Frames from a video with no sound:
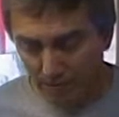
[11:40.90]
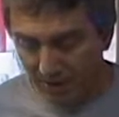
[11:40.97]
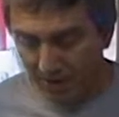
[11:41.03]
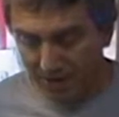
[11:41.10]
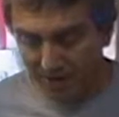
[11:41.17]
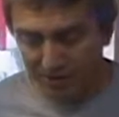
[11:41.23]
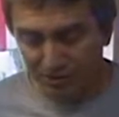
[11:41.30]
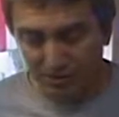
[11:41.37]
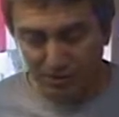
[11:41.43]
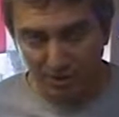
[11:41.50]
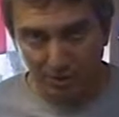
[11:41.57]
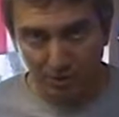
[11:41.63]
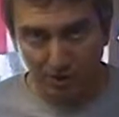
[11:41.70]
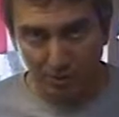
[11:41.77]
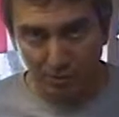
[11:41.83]
next
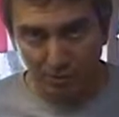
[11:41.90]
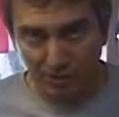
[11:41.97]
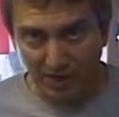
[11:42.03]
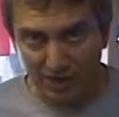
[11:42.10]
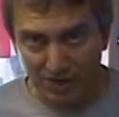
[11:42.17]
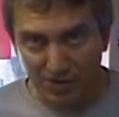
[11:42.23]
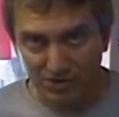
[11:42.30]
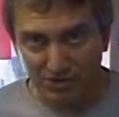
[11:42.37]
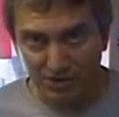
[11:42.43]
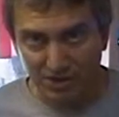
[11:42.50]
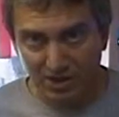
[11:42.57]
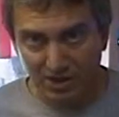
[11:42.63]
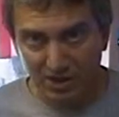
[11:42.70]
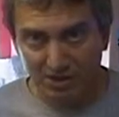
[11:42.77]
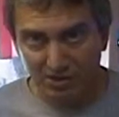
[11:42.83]
that is
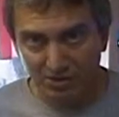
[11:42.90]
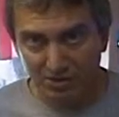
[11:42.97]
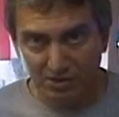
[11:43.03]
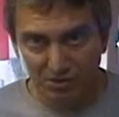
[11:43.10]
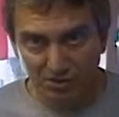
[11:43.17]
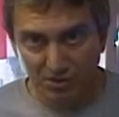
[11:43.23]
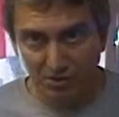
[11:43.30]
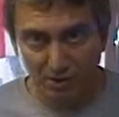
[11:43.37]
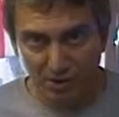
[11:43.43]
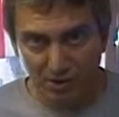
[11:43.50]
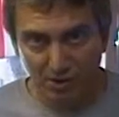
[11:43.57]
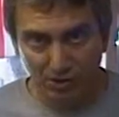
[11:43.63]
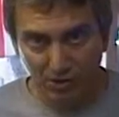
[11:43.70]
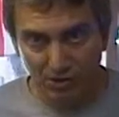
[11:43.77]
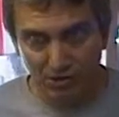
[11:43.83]
connected to
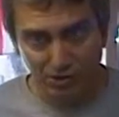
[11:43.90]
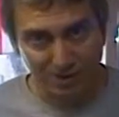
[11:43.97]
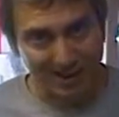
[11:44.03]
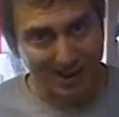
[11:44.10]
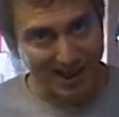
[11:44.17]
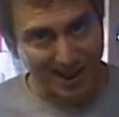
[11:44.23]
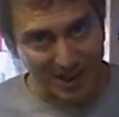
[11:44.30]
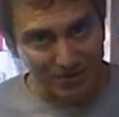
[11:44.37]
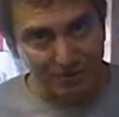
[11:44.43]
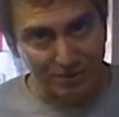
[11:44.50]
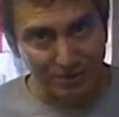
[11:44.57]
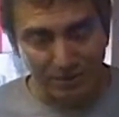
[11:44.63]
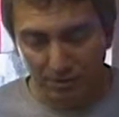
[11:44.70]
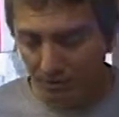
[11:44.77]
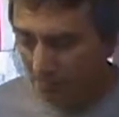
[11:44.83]
deregulation, I
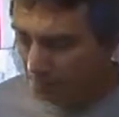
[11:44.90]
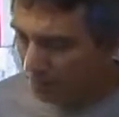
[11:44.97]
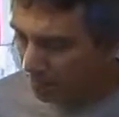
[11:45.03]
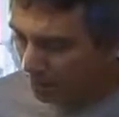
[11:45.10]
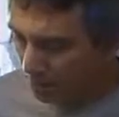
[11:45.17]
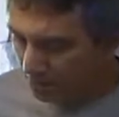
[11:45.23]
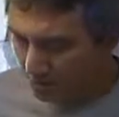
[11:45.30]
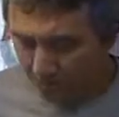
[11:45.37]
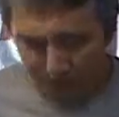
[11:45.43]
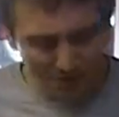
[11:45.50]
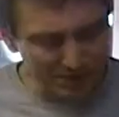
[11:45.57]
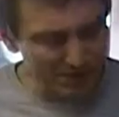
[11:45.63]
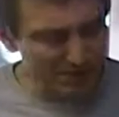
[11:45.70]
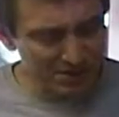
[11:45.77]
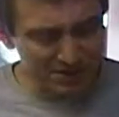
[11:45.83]
feel.
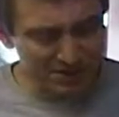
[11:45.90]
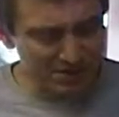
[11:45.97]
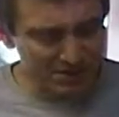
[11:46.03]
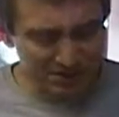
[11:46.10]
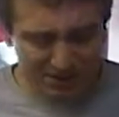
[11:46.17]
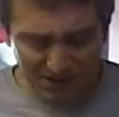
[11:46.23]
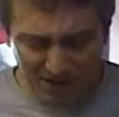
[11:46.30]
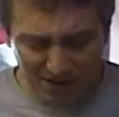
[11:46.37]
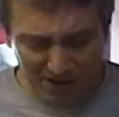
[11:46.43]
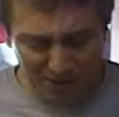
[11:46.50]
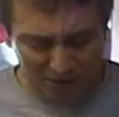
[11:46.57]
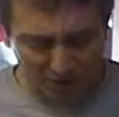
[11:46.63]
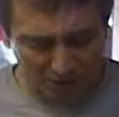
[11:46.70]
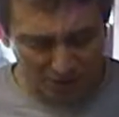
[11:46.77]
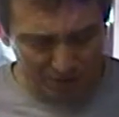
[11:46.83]
But this is
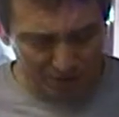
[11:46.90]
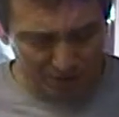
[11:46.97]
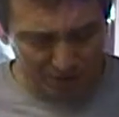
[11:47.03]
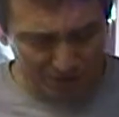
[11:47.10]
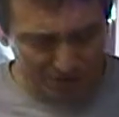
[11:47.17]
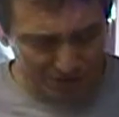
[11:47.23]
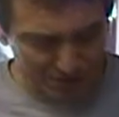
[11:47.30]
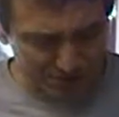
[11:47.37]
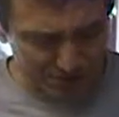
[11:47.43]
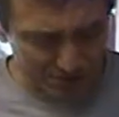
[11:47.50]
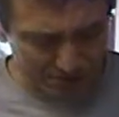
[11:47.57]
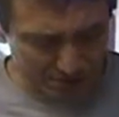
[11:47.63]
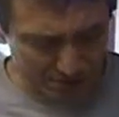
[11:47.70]
insane, 12 ounces.